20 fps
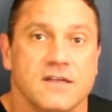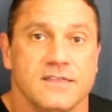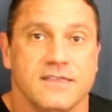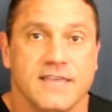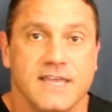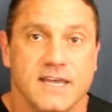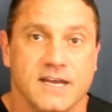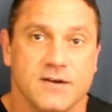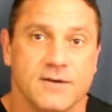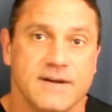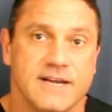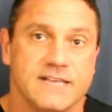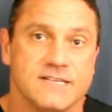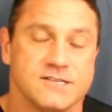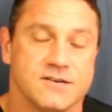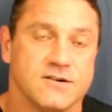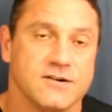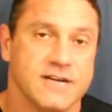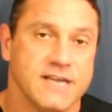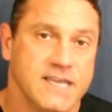the
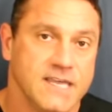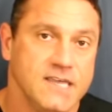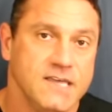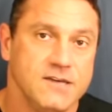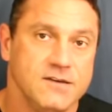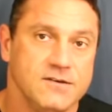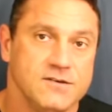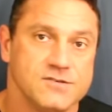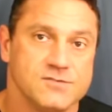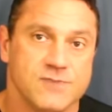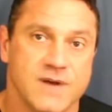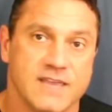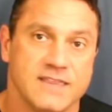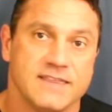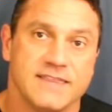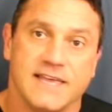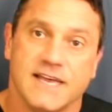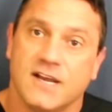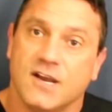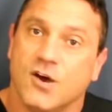ingredients already used
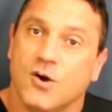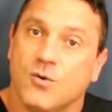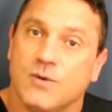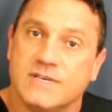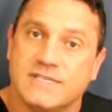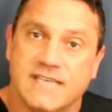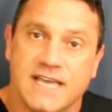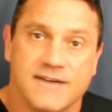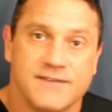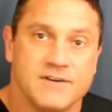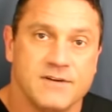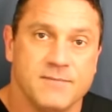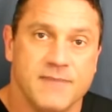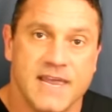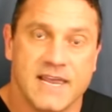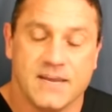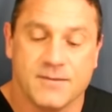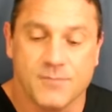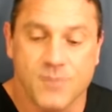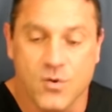rather than always having to
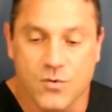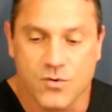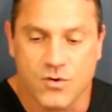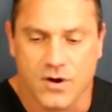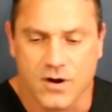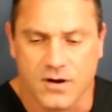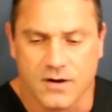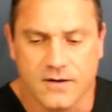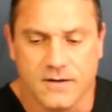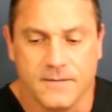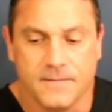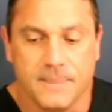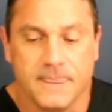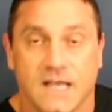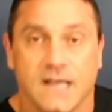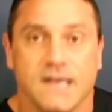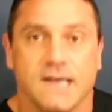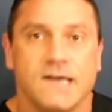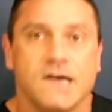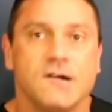make more.
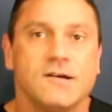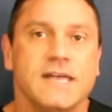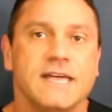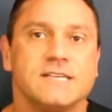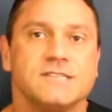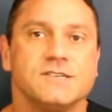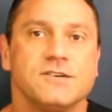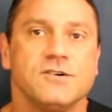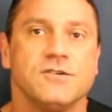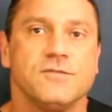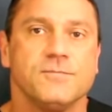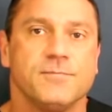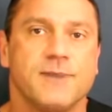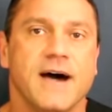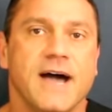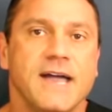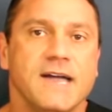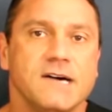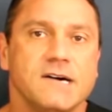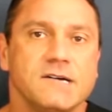Okay, so
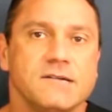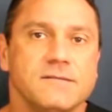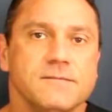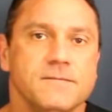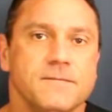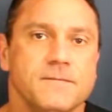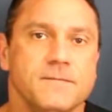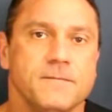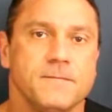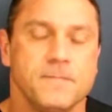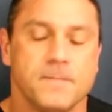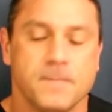bile